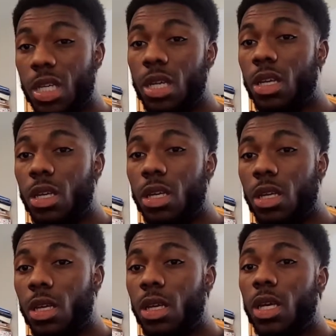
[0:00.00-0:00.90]
he.
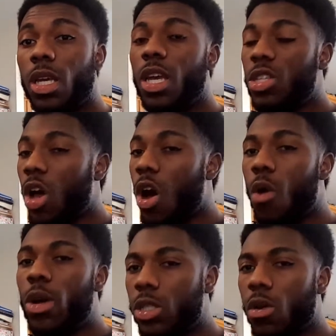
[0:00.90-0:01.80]
It's
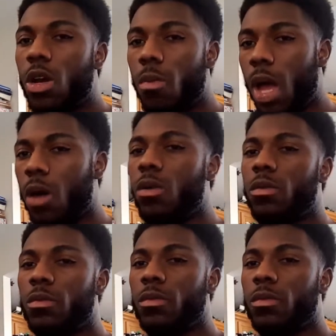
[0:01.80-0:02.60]
always going to come out.